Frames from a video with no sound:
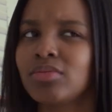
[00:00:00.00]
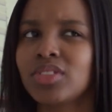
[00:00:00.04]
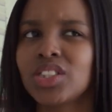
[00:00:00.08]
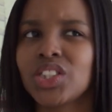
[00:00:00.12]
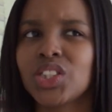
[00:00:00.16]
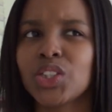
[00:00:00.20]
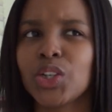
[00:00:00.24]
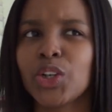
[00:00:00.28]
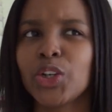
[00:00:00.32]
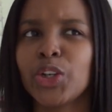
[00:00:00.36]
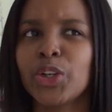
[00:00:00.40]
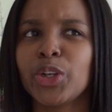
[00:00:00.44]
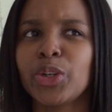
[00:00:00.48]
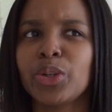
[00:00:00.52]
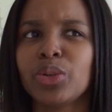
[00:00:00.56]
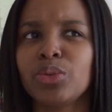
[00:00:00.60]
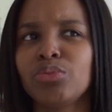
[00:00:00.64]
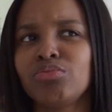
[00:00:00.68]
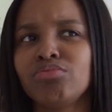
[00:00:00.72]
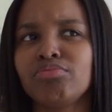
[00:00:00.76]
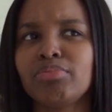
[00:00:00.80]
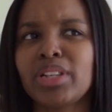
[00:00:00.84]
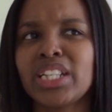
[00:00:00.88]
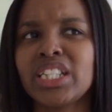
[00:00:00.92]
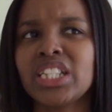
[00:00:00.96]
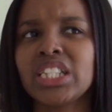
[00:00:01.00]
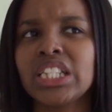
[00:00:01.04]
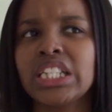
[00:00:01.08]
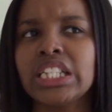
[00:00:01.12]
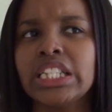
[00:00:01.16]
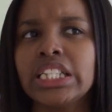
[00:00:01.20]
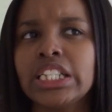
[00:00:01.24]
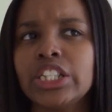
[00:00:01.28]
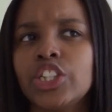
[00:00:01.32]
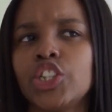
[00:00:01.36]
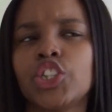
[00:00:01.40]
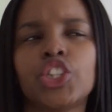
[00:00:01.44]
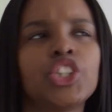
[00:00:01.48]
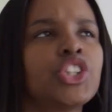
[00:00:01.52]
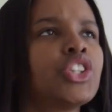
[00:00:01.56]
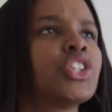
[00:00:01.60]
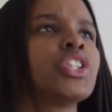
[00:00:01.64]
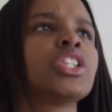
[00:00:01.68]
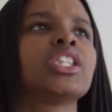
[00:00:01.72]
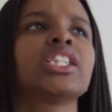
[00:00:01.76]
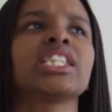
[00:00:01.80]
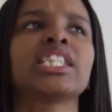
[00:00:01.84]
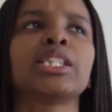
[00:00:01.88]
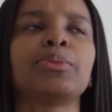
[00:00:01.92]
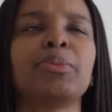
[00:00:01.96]
So basically she
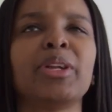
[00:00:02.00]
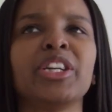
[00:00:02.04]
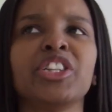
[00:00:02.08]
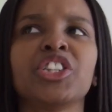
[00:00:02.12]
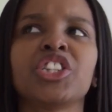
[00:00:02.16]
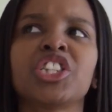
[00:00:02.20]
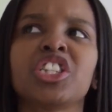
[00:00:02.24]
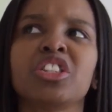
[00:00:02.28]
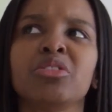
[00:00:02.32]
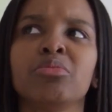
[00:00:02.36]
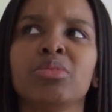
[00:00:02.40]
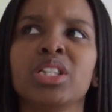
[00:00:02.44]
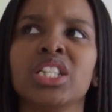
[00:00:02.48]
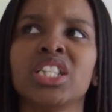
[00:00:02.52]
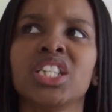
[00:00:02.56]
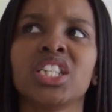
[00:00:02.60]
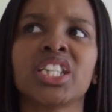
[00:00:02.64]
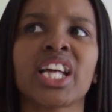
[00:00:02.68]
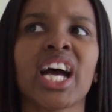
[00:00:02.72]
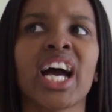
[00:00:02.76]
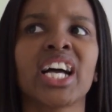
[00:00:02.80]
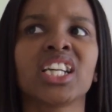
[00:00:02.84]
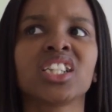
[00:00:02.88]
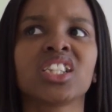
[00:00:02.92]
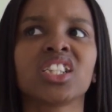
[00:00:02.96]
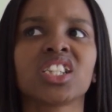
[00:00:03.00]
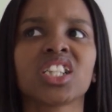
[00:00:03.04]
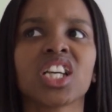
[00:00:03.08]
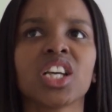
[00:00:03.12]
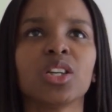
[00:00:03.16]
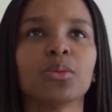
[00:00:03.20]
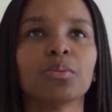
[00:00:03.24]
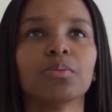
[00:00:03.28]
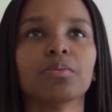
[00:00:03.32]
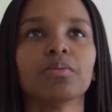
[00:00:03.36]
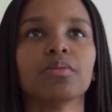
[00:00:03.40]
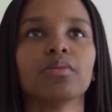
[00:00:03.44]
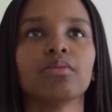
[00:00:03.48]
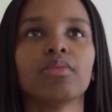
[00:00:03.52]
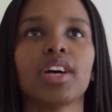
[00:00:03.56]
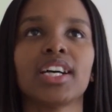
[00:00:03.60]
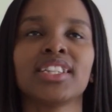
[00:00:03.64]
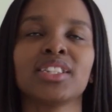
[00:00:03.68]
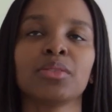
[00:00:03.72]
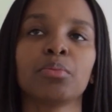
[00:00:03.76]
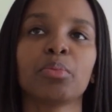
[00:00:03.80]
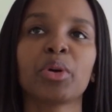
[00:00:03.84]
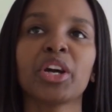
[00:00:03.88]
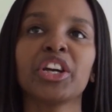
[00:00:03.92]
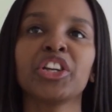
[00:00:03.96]
just explained to me that
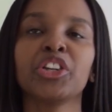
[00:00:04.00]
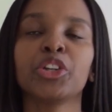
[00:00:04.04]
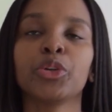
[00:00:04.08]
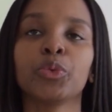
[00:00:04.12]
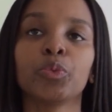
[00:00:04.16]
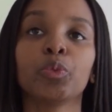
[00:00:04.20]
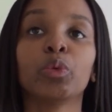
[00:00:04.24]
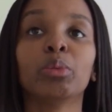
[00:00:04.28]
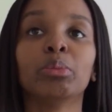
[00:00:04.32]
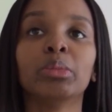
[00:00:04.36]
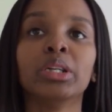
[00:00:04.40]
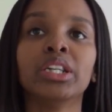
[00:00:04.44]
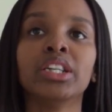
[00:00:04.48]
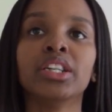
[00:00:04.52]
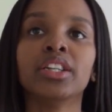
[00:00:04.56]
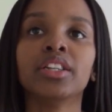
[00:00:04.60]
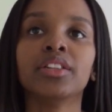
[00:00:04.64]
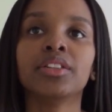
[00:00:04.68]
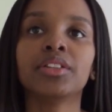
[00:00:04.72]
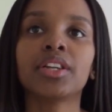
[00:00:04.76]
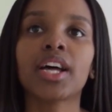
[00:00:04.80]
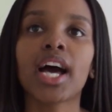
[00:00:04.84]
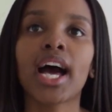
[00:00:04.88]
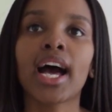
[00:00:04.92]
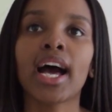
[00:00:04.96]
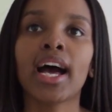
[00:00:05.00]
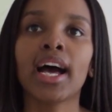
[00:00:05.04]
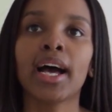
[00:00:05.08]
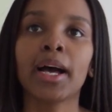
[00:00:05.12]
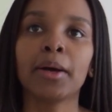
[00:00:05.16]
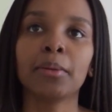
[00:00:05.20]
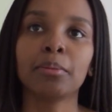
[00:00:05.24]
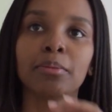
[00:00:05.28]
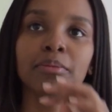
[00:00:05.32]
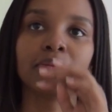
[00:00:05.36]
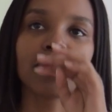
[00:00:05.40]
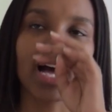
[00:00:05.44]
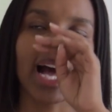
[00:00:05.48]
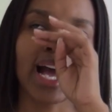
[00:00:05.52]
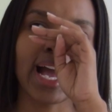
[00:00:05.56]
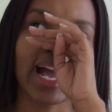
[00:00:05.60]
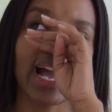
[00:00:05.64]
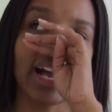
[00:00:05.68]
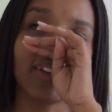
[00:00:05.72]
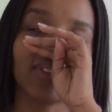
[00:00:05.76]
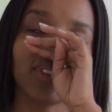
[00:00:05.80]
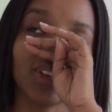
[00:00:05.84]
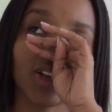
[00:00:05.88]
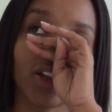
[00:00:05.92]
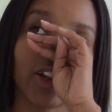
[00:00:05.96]
as a pregnant woman, I
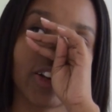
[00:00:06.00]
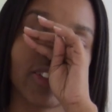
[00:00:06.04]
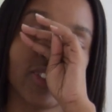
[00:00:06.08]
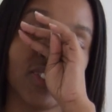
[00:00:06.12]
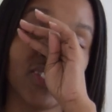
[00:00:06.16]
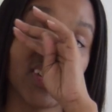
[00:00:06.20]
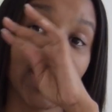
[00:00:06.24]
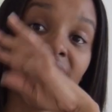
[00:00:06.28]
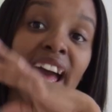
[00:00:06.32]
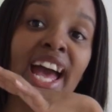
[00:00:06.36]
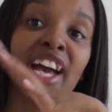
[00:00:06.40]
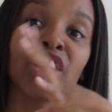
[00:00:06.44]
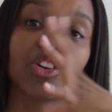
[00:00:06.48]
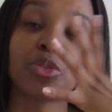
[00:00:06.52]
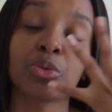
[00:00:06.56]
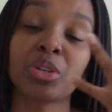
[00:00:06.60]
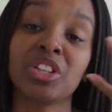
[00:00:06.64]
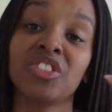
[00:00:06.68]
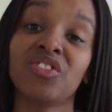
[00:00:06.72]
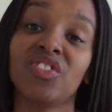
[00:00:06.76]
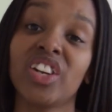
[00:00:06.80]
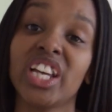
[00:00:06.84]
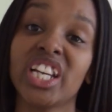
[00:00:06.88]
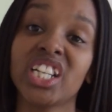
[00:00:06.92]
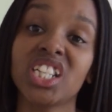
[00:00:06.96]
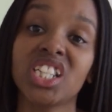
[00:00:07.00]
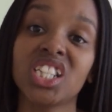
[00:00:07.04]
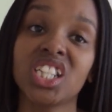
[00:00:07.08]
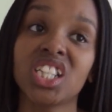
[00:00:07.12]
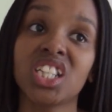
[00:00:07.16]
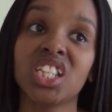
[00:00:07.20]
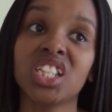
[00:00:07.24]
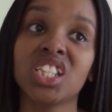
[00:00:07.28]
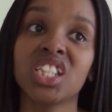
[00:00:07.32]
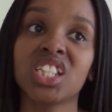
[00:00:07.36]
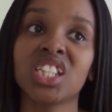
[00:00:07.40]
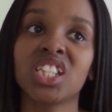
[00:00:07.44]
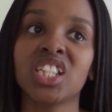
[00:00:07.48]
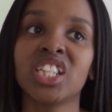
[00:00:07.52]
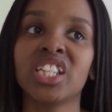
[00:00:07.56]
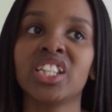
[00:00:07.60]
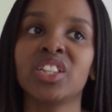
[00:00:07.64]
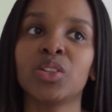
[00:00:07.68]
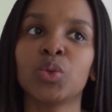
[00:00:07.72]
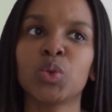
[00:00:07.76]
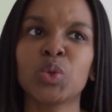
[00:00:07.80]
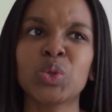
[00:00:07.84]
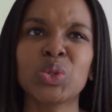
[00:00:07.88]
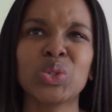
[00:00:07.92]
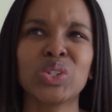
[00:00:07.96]
have a lot of gag reflexes, and
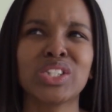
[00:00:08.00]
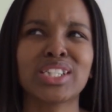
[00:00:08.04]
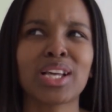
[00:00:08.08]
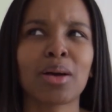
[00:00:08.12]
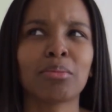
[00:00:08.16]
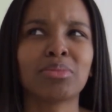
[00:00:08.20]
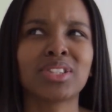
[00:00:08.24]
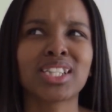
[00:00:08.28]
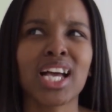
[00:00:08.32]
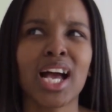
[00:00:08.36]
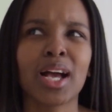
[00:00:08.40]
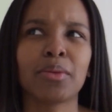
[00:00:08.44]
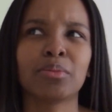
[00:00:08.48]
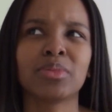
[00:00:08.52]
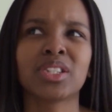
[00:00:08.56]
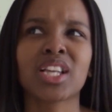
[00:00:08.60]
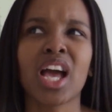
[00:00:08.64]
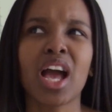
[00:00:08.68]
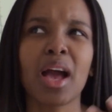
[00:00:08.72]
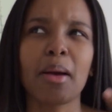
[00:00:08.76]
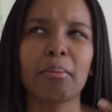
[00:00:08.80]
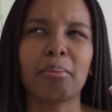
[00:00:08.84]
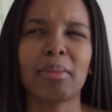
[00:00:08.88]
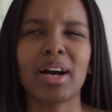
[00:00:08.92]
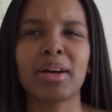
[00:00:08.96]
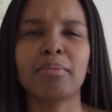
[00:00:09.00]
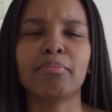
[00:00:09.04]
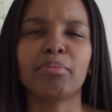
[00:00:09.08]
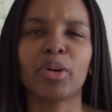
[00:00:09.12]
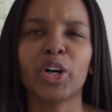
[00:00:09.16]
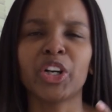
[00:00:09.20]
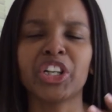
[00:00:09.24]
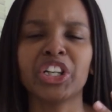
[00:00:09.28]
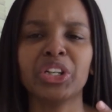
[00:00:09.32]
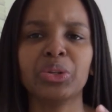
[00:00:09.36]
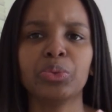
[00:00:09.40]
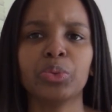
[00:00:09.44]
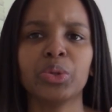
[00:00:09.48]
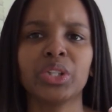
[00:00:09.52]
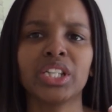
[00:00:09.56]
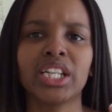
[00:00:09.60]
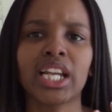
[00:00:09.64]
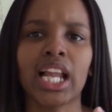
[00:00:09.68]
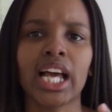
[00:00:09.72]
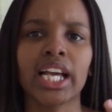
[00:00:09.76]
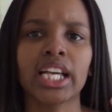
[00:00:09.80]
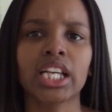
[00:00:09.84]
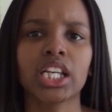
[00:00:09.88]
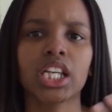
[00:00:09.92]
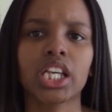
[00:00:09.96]
then also sometimes my body would
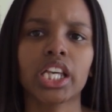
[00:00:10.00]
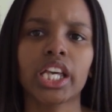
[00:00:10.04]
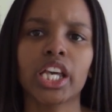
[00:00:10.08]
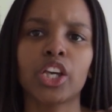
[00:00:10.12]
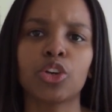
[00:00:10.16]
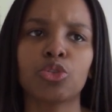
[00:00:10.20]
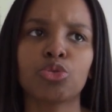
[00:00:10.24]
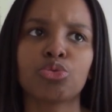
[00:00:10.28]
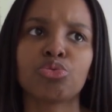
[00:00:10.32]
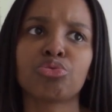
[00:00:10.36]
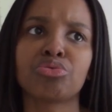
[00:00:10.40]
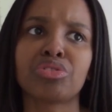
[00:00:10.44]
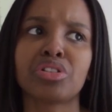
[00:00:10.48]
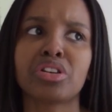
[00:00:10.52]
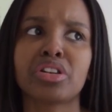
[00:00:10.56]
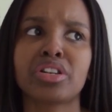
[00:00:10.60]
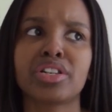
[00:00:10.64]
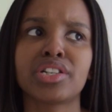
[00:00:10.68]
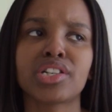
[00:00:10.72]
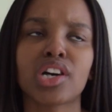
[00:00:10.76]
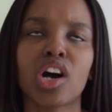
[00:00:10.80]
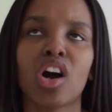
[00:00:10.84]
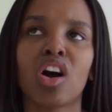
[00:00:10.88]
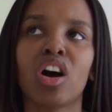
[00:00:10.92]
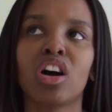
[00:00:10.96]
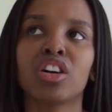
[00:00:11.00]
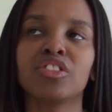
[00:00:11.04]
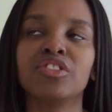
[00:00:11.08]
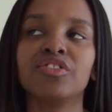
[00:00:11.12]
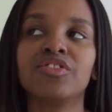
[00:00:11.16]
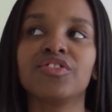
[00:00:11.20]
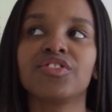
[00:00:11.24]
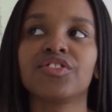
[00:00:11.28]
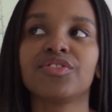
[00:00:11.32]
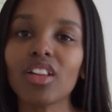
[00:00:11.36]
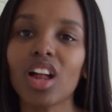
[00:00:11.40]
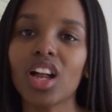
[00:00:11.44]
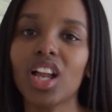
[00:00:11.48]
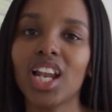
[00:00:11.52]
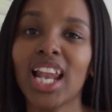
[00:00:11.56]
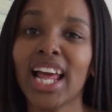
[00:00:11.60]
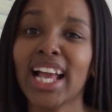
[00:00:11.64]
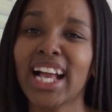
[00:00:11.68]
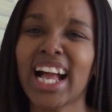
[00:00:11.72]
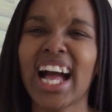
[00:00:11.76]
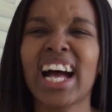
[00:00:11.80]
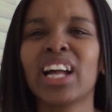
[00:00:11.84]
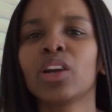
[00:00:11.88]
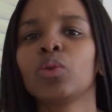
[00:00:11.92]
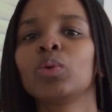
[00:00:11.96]
like get rid of
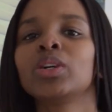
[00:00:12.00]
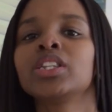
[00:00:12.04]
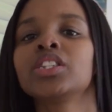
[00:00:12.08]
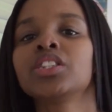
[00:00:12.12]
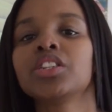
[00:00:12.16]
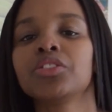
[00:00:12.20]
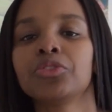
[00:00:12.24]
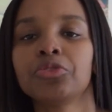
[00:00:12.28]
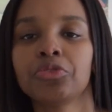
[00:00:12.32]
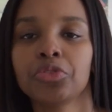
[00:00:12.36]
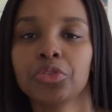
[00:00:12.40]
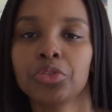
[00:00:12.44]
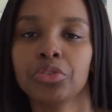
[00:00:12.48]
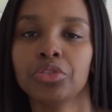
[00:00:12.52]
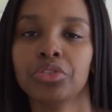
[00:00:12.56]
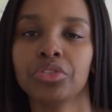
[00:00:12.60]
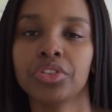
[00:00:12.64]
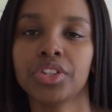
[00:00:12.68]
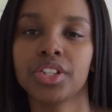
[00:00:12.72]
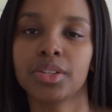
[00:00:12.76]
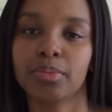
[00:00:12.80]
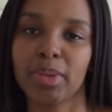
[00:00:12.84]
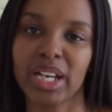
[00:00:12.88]
like unwanted foods.